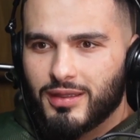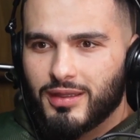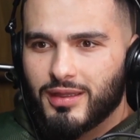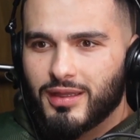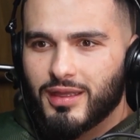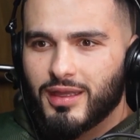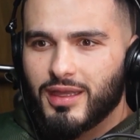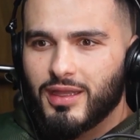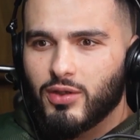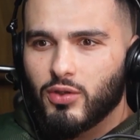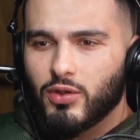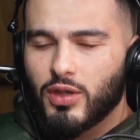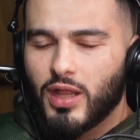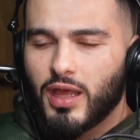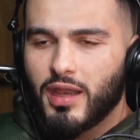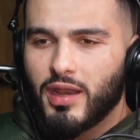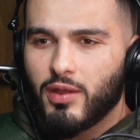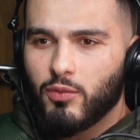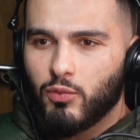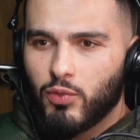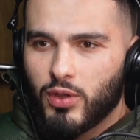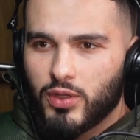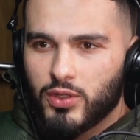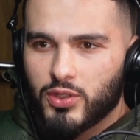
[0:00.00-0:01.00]
Oh, it looked like
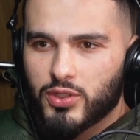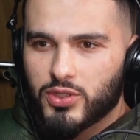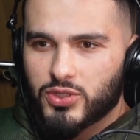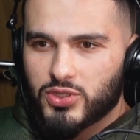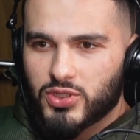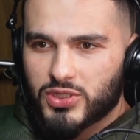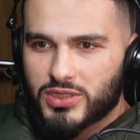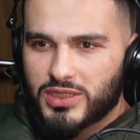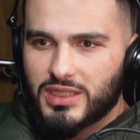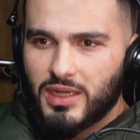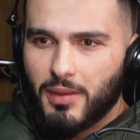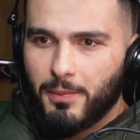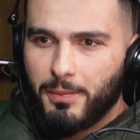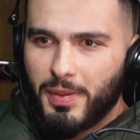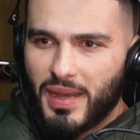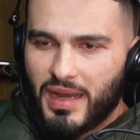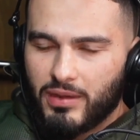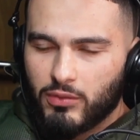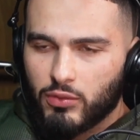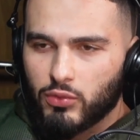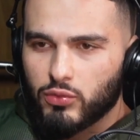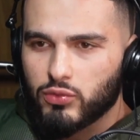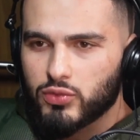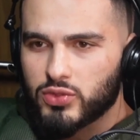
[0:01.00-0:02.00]
that where you could just see the
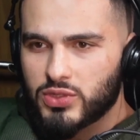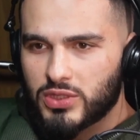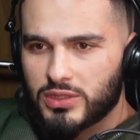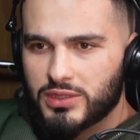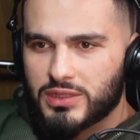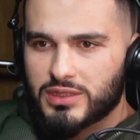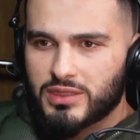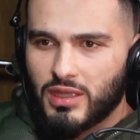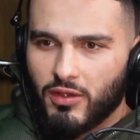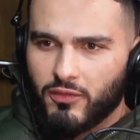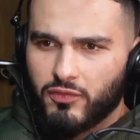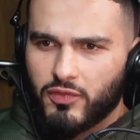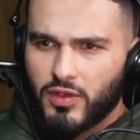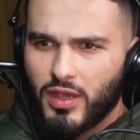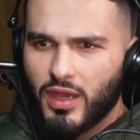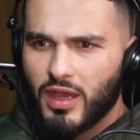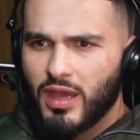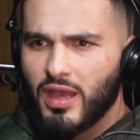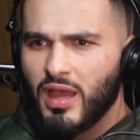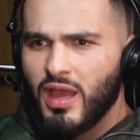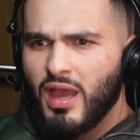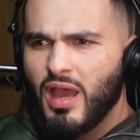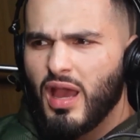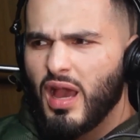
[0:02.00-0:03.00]
barrels yeah, and stuff, yeah, yeah?
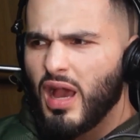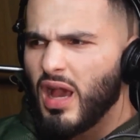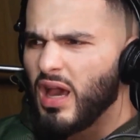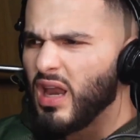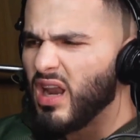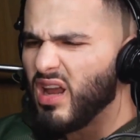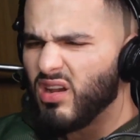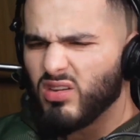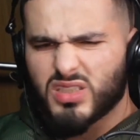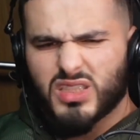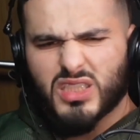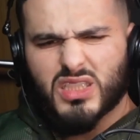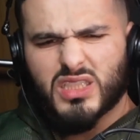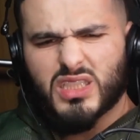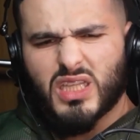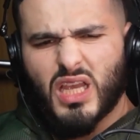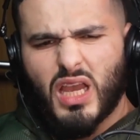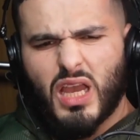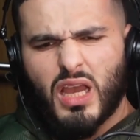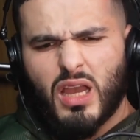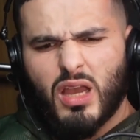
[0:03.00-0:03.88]
yeah, yeah. And I was just